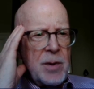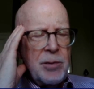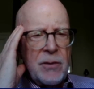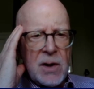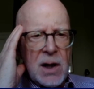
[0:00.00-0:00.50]

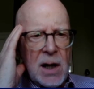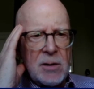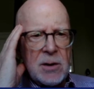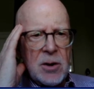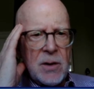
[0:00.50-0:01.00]
People
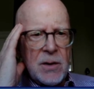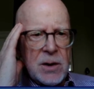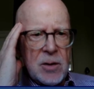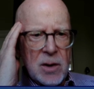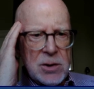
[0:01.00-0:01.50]
forget, you know,
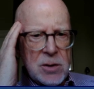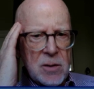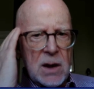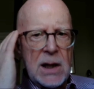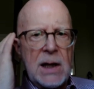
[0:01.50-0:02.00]
that the
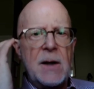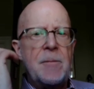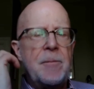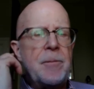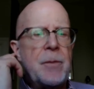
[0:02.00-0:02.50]
original
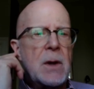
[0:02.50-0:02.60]
Klan,